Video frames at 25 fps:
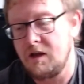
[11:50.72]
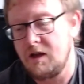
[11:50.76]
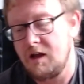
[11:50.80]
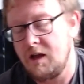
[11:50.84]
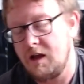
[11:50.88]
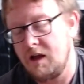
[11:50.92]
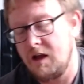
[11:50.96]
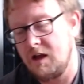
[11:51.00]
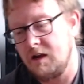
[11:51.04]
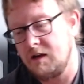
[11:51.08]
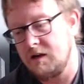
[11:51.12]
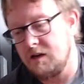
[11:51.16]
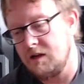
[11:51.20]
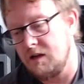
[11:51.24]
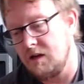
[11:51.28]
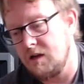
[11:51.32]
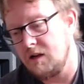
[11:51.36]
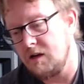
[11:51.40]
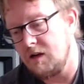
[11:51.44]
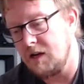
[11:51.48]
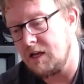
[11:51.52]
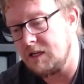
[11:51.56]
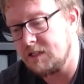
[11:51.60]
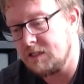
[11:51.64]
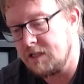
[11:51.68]

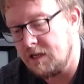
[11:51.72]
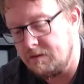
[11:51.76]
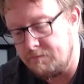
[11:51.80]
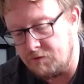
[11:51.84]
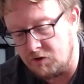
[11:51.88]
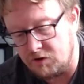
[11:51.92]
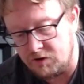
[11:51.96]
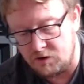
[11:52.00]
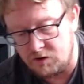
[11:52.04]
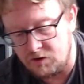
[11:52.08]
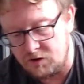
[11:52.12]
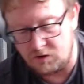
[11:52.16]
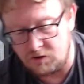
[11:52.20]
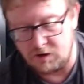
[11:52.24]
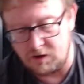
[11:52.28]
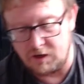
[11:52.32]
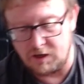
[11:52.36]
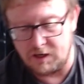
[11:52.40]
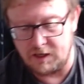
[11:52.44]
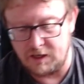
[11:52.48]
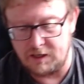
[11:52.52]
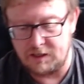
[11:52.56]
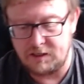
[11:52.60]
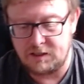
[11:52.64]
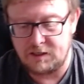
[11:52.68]
And lastly but not
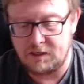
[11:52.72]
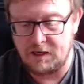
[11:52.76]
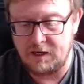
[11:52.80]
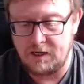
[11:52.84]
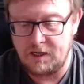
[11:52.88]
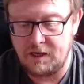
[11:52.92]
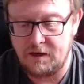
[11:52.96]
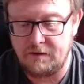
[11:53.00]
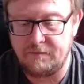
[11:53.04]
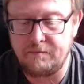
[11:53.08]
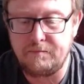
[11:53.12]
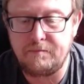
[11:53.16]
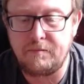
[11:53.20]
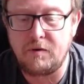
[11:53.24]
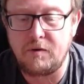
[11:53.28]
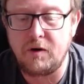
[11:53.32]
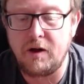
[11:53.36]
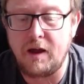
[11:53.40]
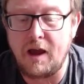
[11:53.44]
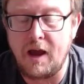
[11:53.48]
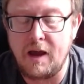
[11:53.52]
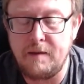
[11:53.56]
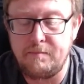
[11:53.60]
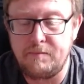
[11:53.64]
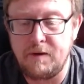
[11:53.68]
leastly, by
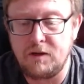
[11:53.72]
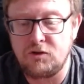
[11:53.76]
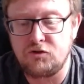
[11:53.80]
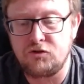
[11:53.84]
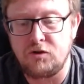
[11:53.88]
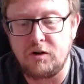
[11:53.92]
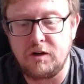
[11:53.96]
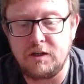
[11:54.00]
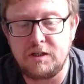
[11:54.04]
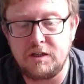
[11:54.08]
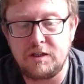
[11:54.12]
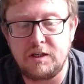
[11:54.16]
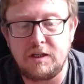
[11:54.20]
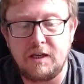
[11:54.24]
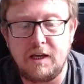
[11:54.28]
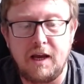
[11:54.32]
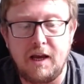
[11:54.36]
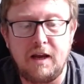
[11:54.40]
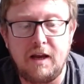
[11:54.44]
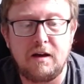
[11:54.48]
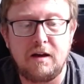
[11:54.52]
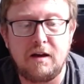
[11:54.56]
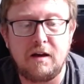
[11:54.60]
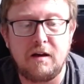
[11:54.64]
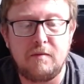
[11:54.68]
8Bittronics
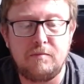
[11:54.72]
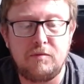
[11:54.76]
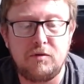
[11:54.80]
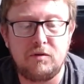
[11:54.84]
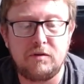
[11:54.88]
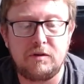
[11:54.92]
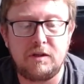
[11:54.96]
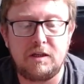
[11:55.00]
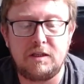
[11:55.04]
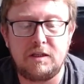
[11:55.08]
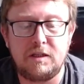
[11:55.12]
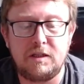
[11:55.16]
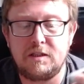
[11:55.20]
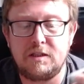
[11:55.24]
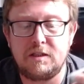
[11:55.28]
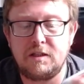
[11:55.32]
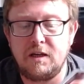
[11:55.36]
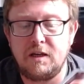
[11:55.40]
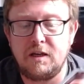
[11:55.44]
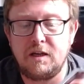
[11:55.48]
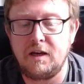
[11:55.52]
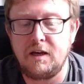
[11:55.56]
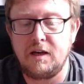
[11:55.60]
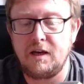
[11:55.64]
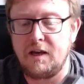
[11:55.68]
again, I bought this
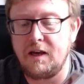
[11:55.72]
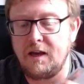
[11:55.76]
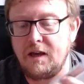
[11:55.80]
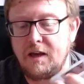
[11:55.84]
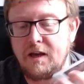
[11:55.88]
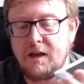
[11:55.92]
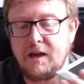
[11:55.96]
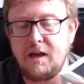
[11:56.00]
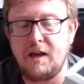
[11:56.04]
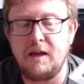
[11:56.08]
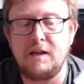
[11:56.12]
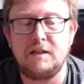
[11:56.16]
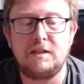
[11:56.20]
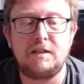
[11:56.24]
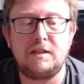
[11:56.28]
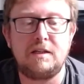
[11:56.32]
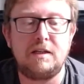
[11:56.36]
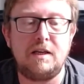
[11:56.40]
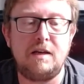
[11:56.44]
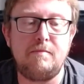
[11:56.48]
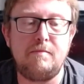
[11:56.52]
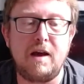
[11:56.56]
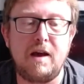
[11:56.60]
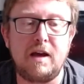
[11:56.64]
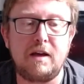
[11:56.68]

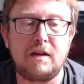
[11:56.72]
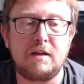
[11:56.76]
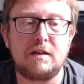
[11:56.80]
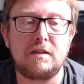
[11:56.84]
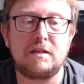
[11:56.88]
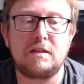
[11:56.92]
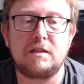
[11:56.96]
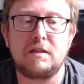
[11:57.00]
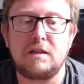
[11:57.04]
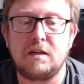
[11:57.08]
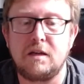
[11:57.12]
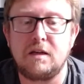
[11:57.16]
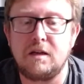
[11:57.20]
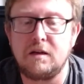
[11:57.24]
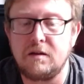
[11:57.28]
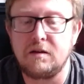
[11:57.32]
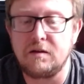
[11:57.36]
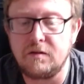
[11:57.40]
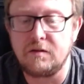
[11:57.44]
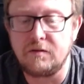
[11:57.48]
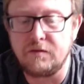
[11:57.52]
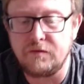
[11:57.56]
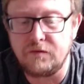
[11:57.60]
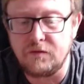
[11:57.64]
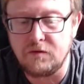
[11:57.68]
SD Max
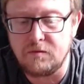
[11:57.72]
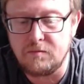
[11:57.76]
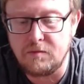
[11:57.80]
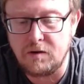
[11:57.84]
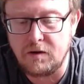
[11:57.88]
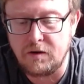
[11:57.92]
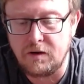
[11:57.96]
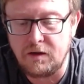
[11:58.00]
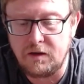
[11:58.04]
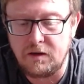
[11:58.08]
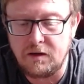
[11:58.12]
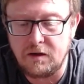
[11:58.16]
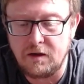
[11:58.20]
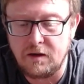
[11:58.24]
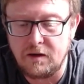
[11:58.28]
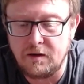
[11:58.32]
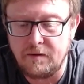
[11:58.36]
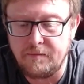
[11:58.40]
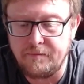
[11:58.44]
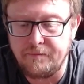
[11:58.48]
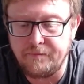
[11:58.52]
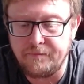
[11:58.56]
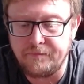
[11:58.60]
for my